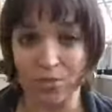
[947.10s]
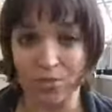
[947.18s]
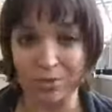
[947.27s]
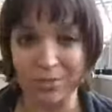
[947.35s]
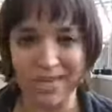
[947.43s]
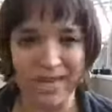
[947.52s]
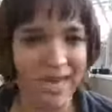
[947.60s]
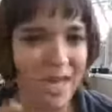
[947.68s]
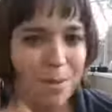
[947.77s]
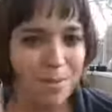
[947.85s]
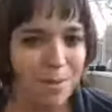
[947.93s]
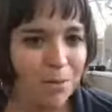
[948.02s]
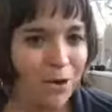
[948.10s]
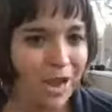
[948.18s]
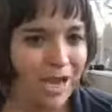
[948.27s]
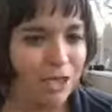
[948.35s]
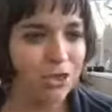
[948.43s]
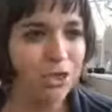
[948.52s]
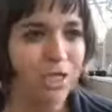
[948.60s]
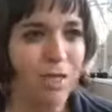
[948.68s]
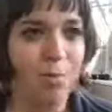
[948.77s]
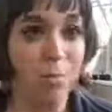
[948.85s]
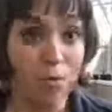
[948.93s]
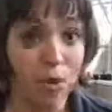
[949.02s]
on the flip side, people are
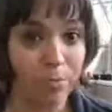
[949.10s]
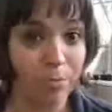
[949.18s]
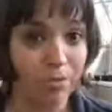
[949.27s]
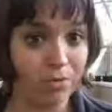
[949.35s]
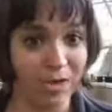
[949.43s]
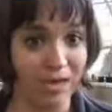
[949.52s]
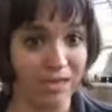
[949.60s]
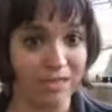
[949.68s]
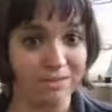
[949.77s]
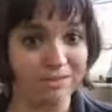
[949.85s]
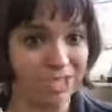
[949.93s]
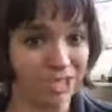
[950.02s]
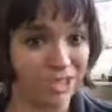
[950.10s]
actually more motivated.